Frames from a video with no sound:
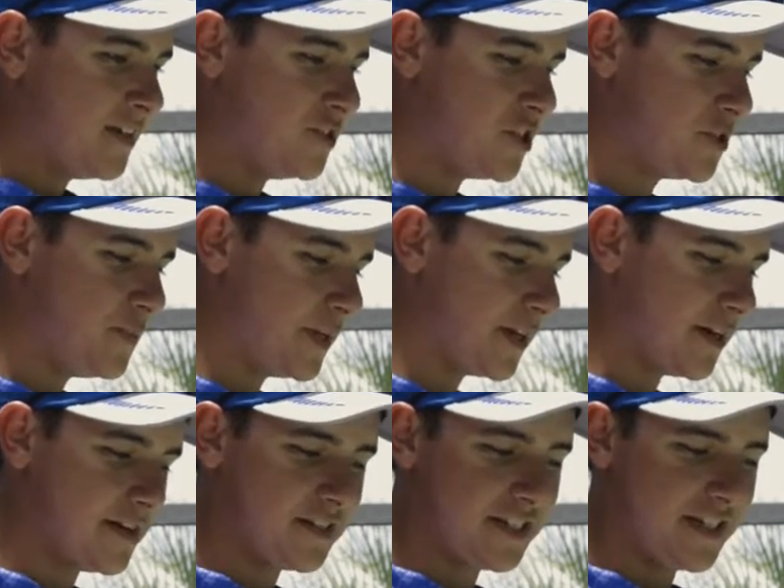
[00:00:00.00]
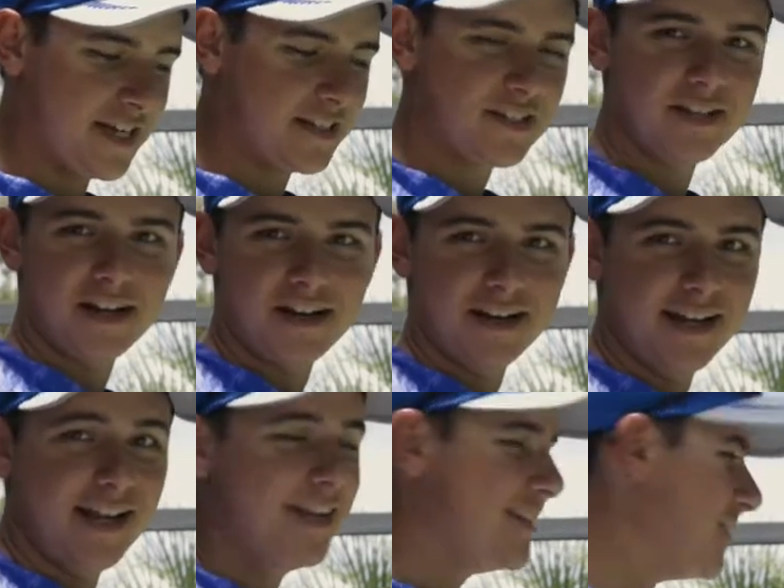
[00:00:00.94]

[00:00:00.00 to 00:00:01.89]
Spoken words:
just because it's it